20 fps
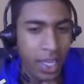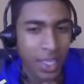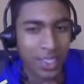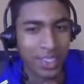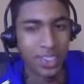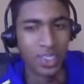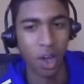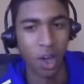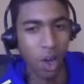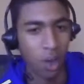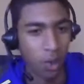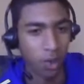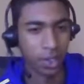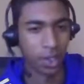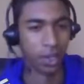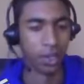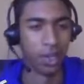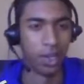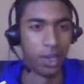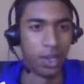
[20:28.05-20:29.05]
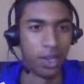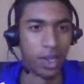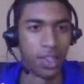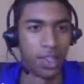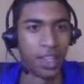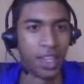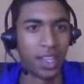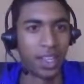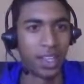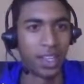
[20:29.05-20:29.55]
it's called, I
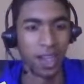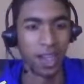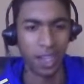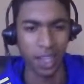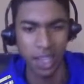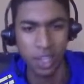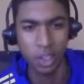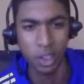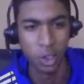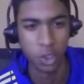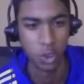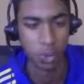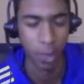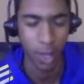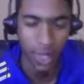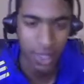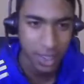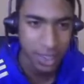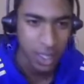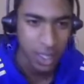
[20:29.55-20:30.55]
think, Legal's Mate.